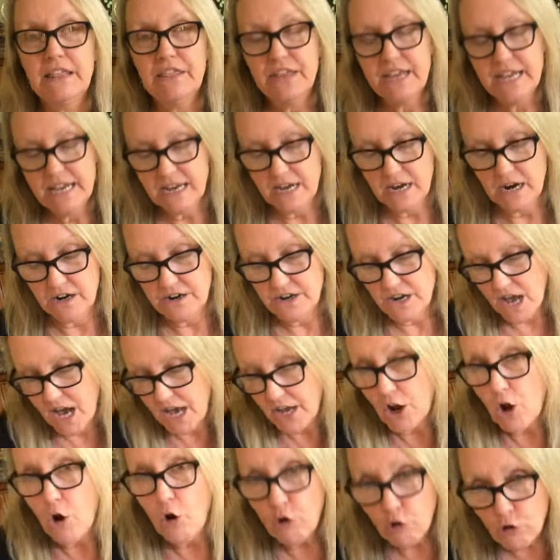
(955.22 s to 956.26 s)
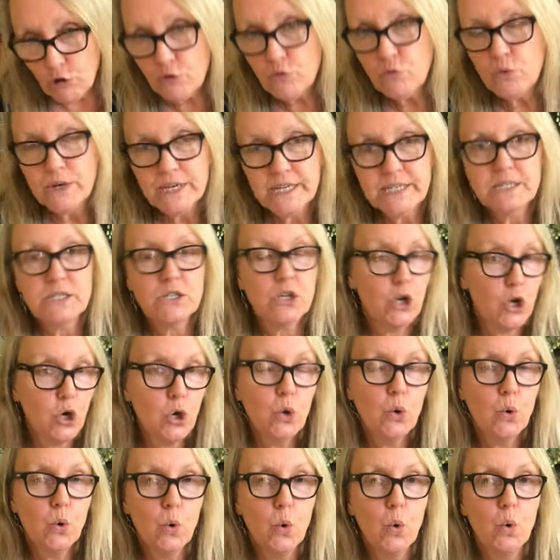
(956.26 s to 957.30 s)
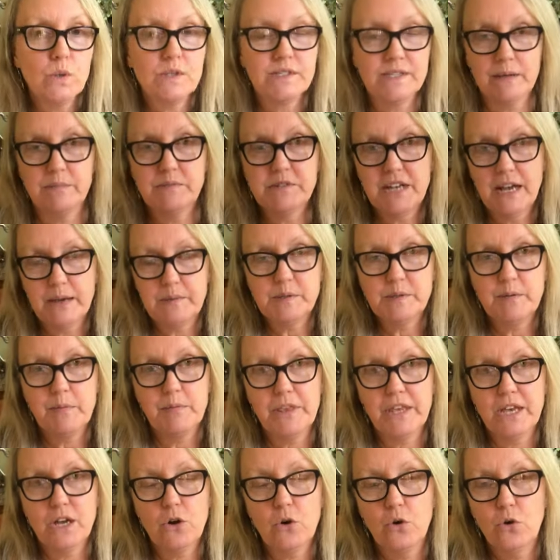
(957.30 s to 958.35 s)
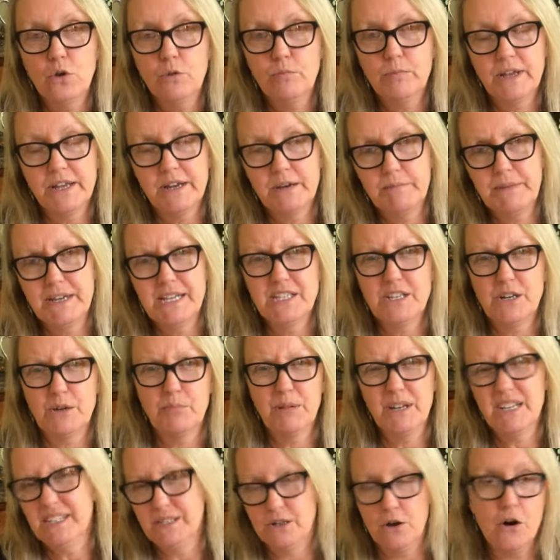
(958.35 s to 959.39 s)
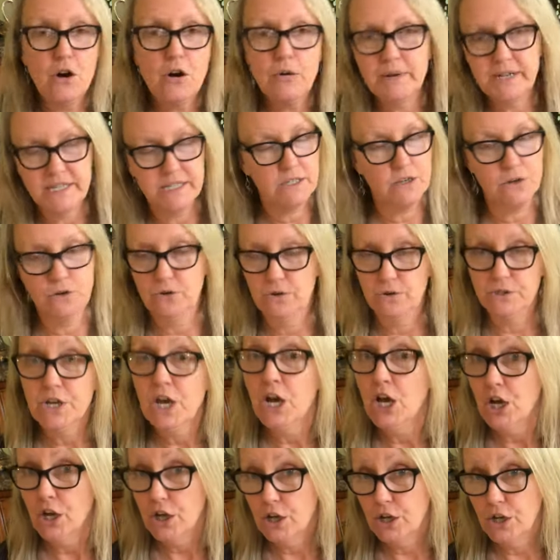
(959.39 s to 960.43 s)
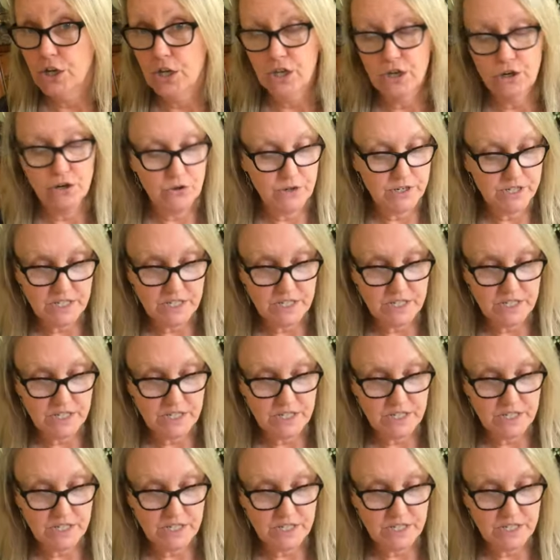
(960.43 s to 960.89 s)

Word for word: they are not always cold. Sometimes people think cold-blooded means their blood's always cold. No,